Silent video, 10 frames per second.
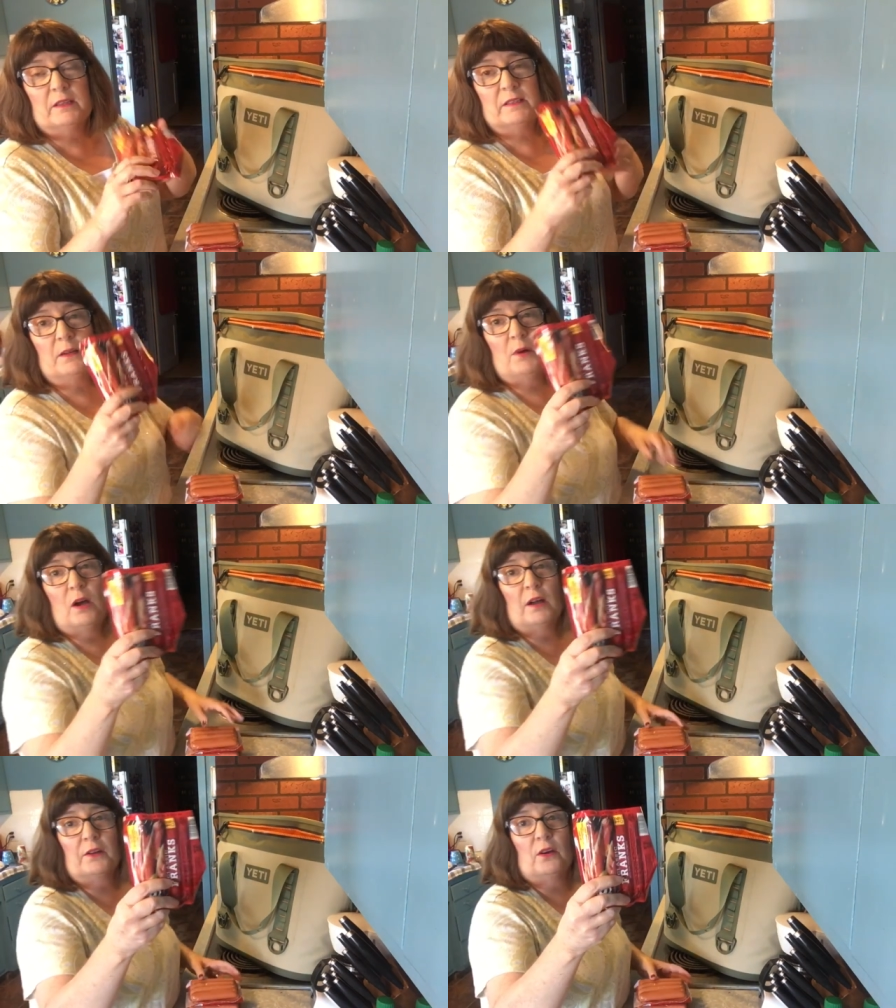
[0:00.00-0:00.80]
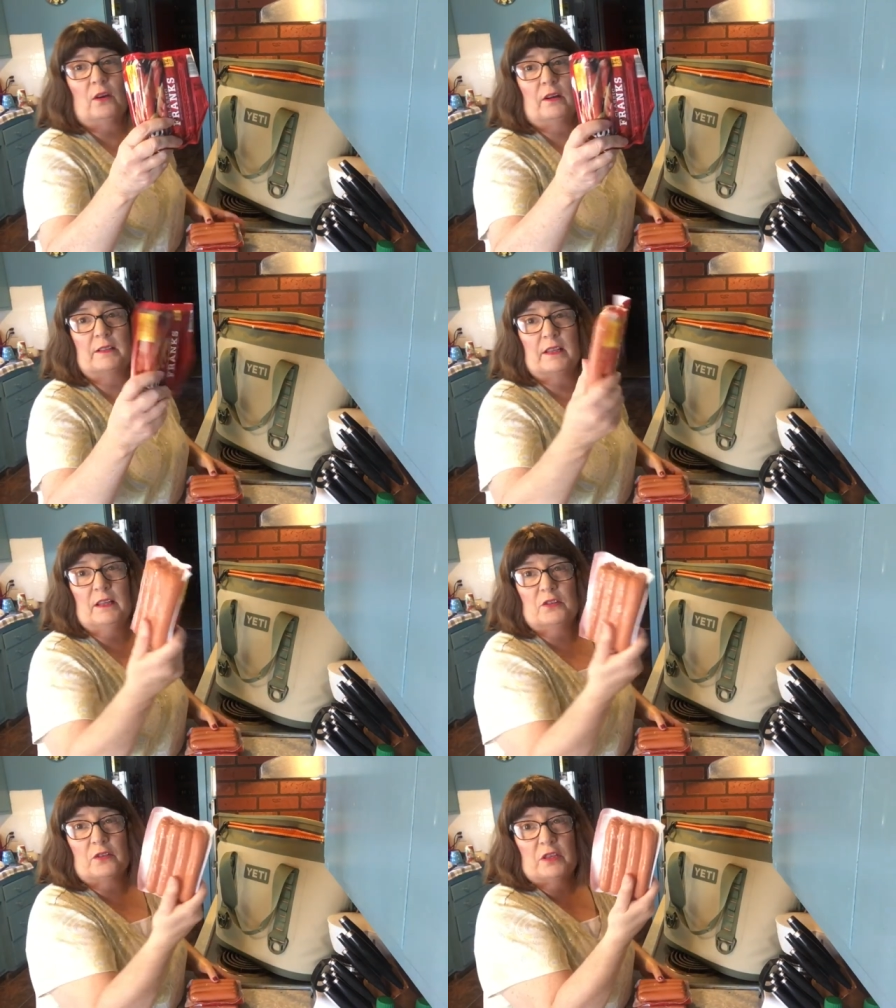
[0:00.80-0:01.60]
some hot dogs, and
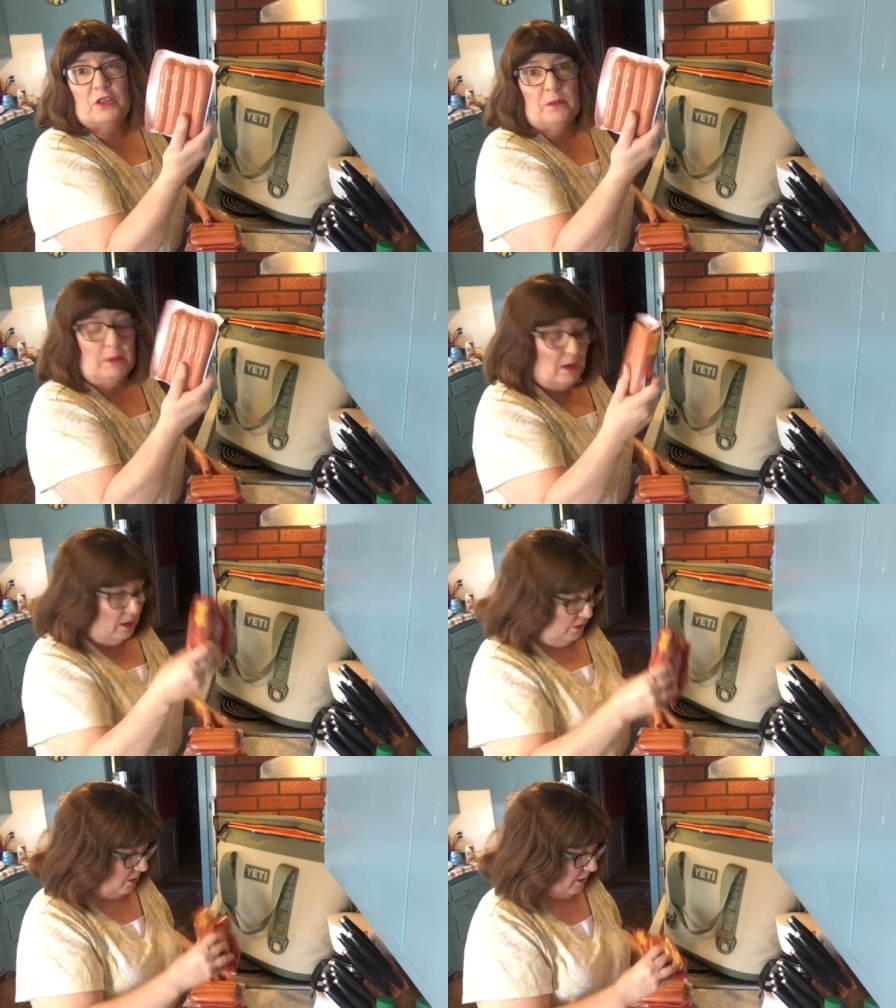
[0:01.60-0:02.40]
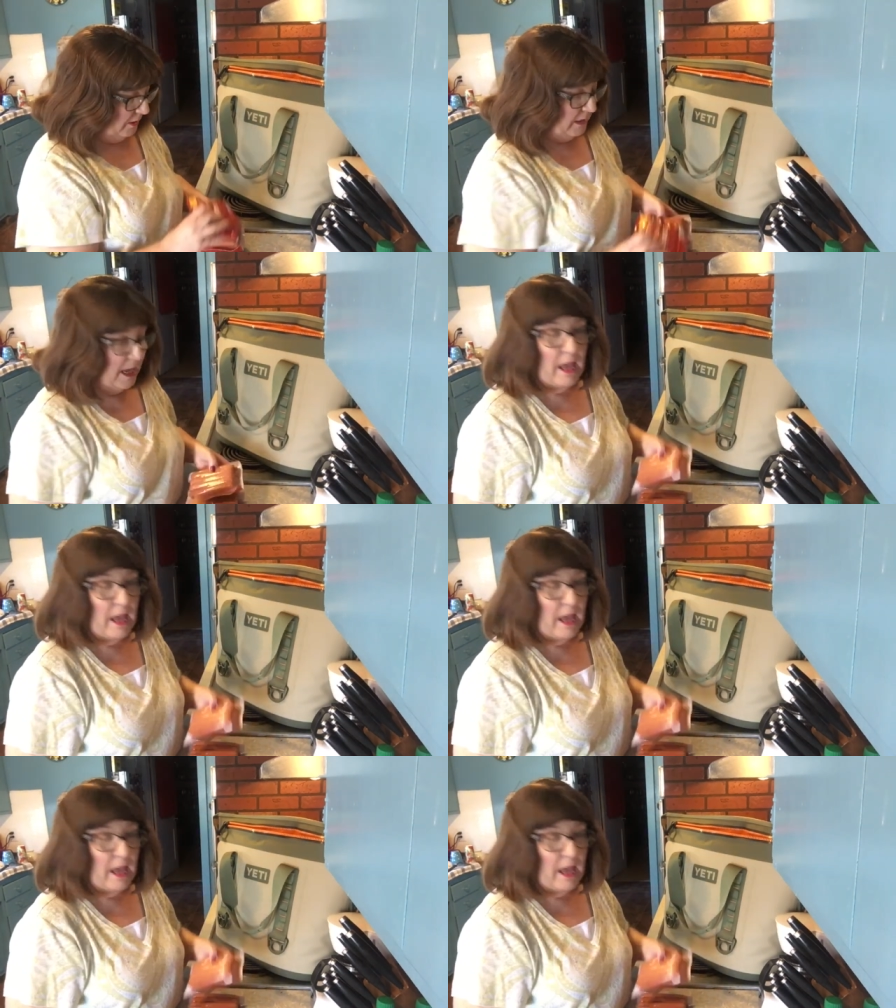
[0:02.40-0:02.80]
these are the cheapy hot dogs.